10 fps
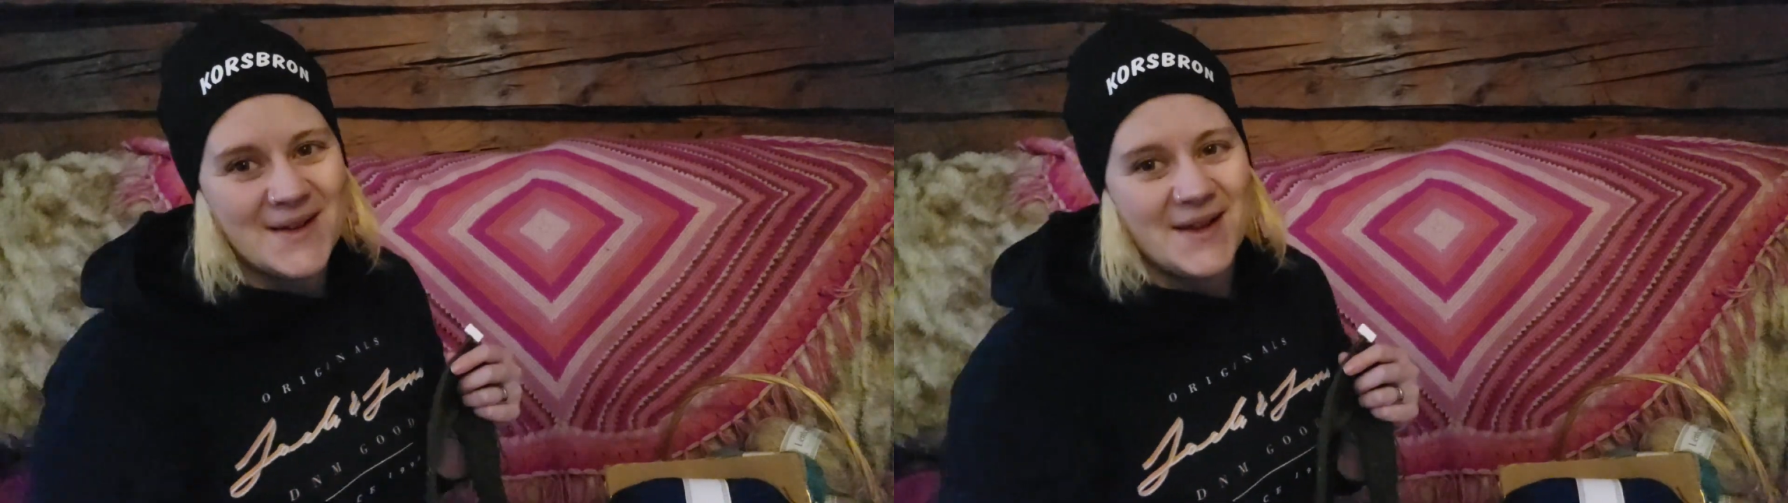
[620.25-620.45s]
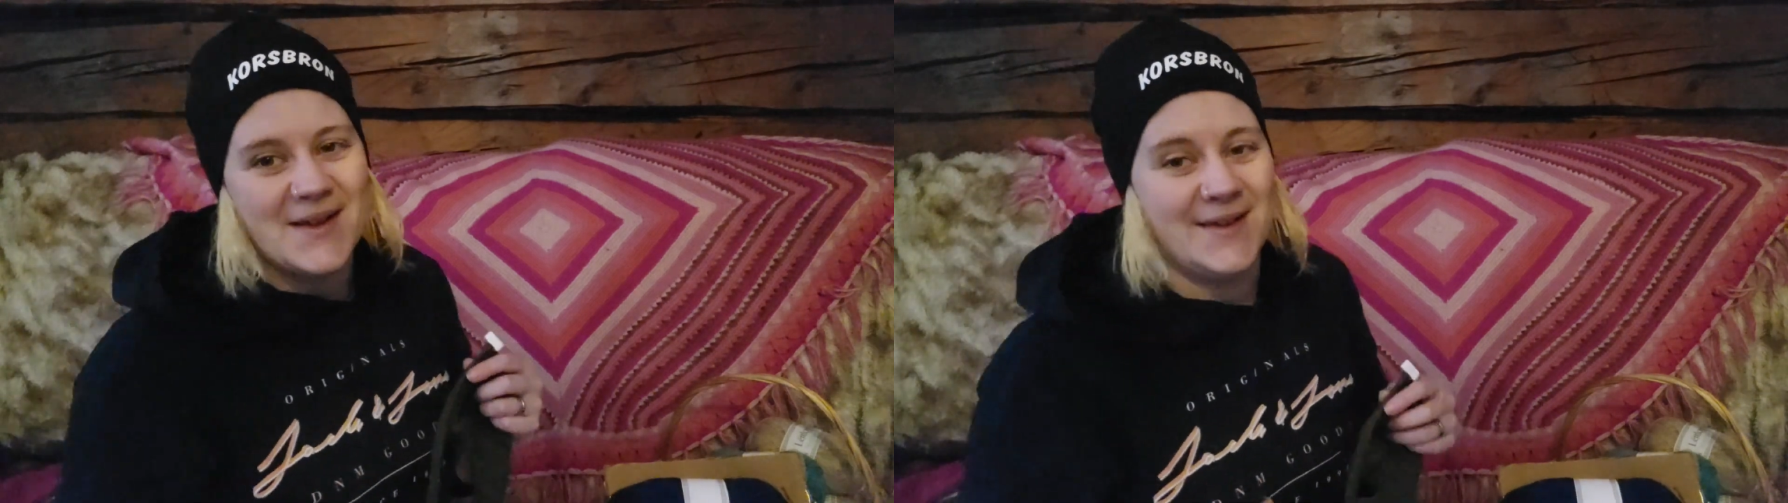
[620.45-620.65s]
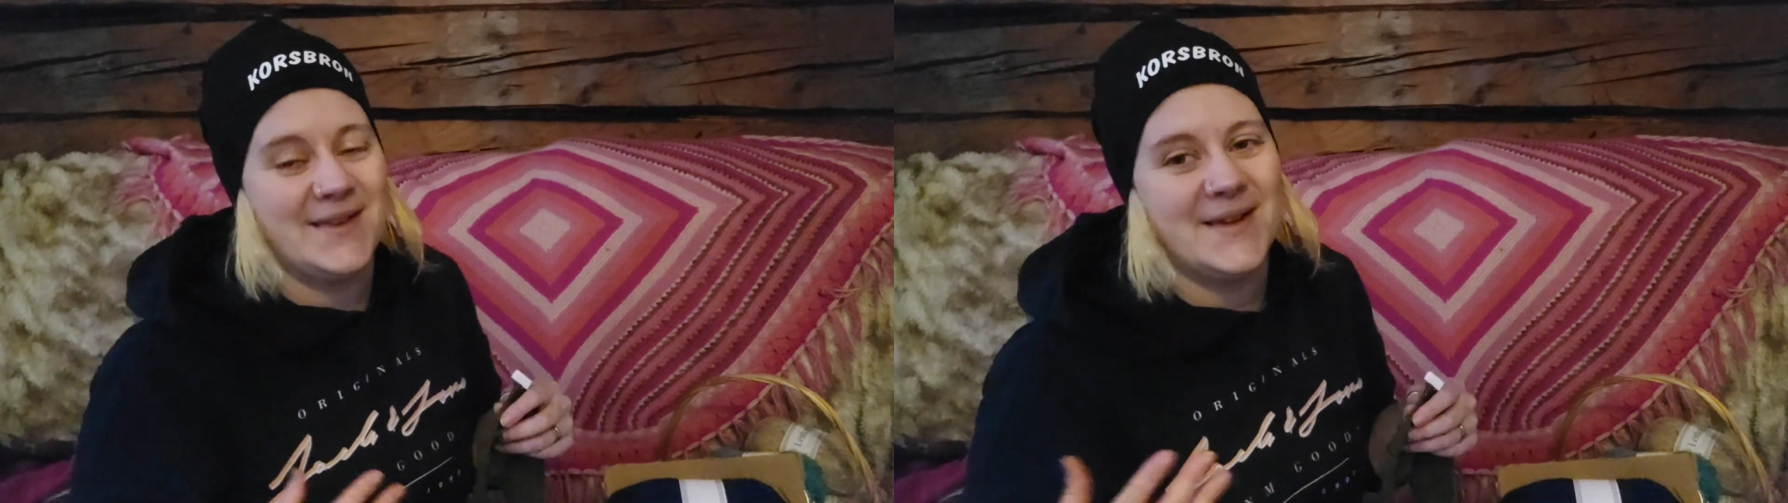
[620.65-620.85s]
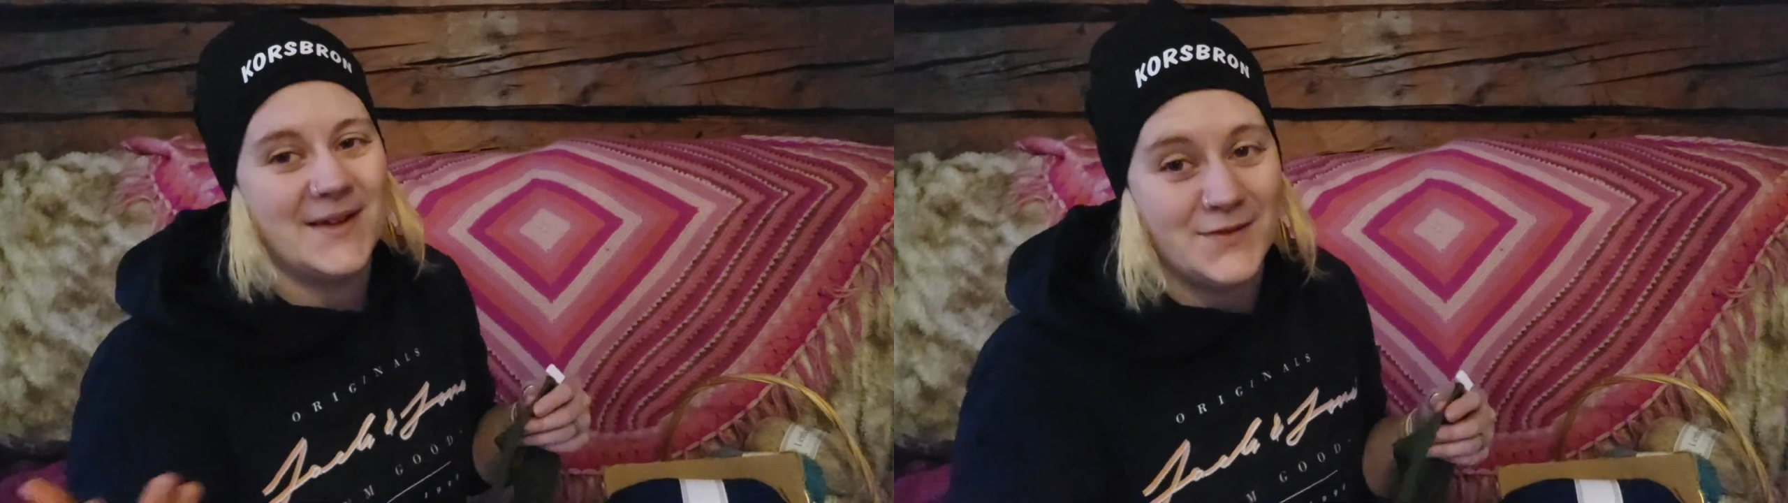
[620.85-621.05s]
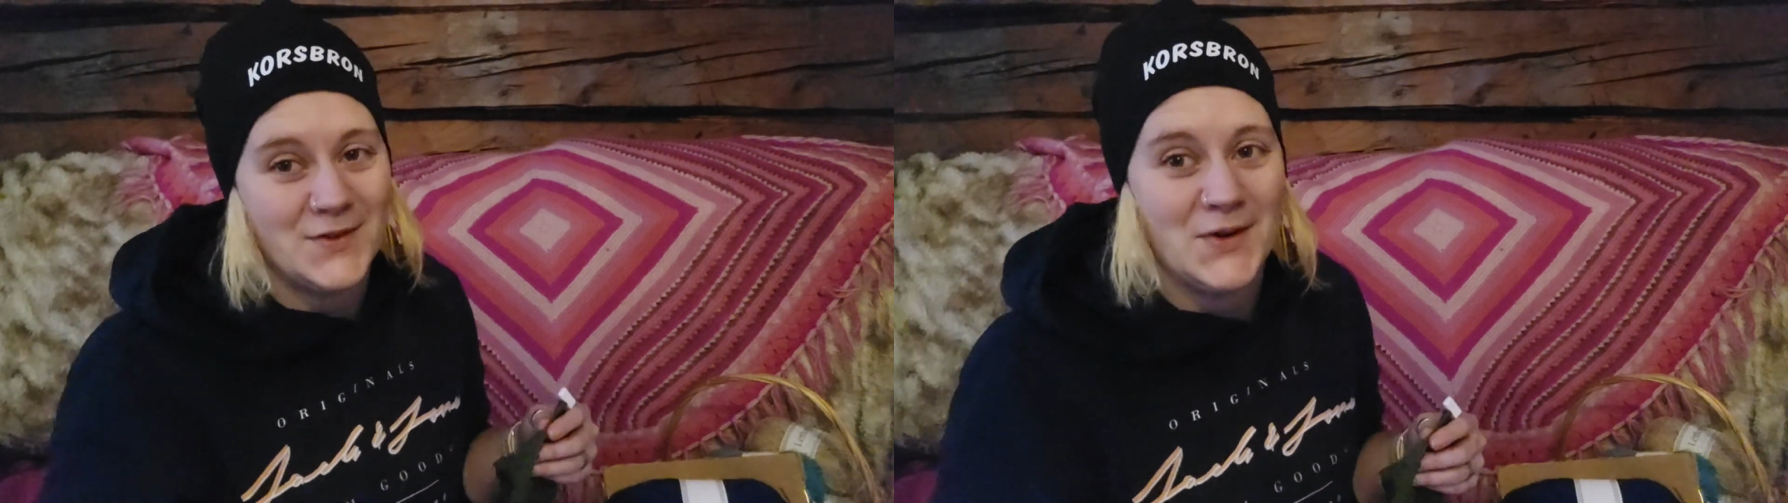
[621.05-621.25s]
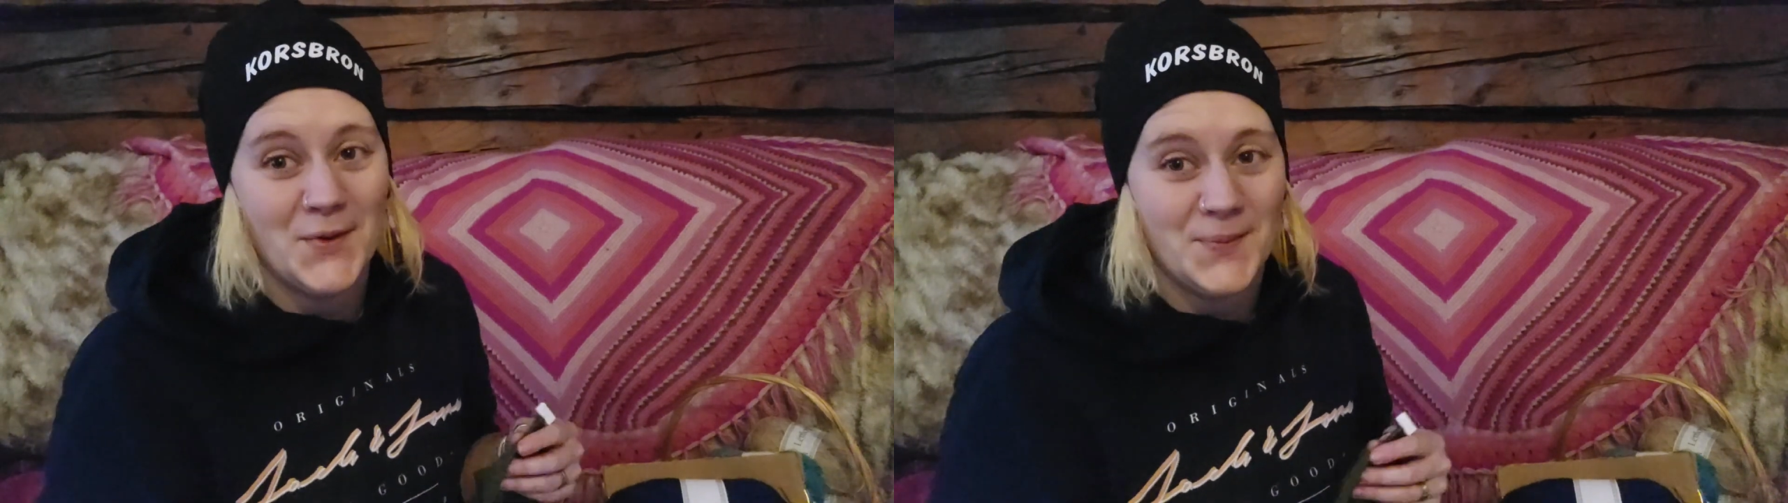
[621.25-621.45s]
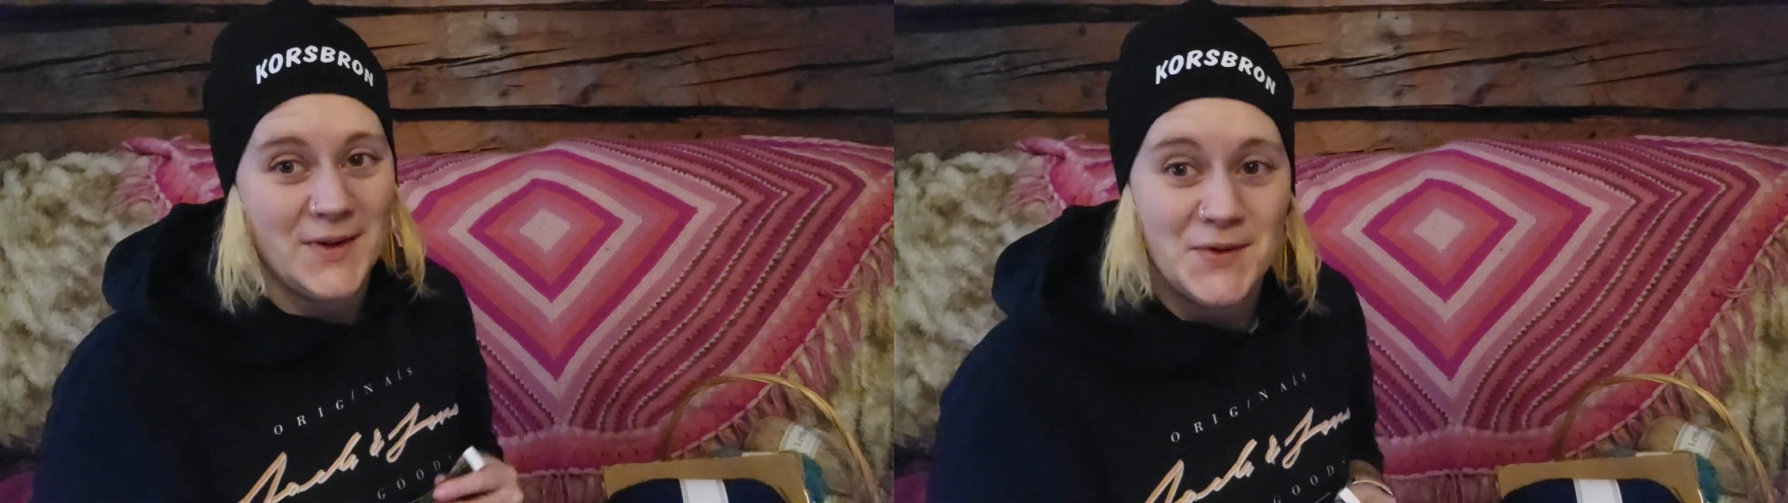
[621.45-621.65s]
And if you know me,